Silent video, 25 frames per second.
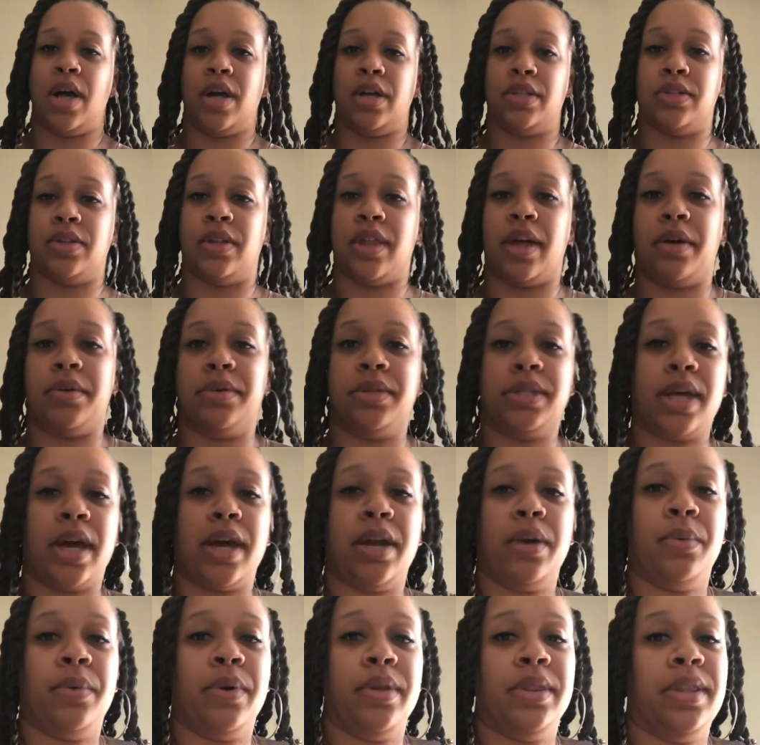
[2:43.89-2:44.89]
So that was kind
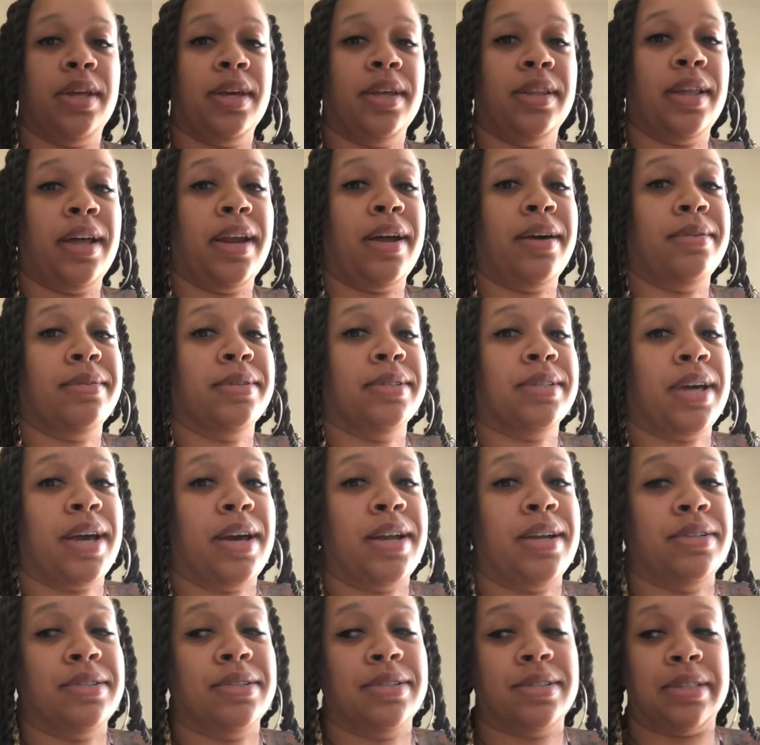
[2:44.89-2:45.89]
of one thing that I was
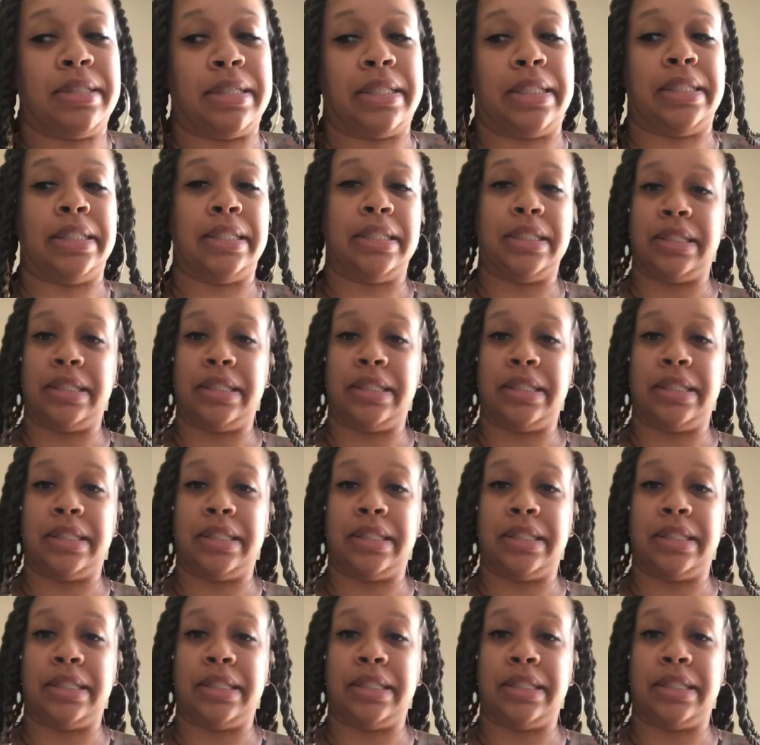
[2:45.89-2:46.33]
kind of just like,